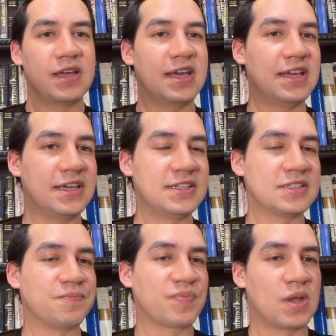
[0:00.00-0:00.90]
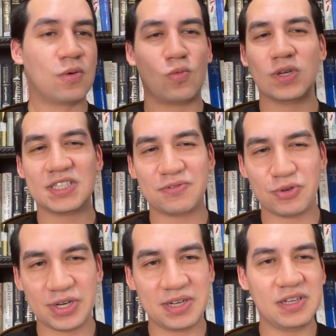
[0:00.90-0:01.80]
is once
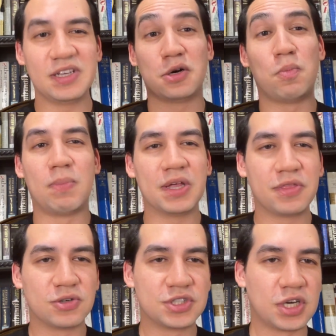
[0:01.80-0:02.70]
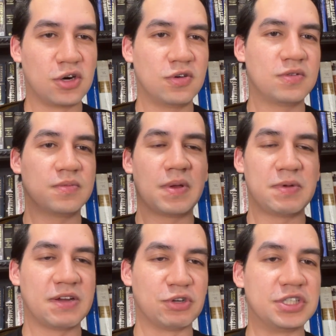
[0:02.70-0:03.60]
every month or so,
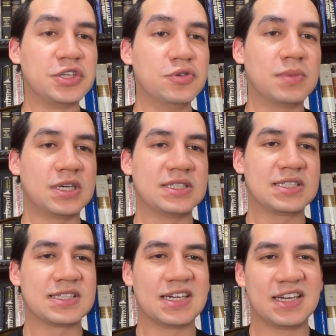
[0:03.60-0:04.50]
maybe every 2 months,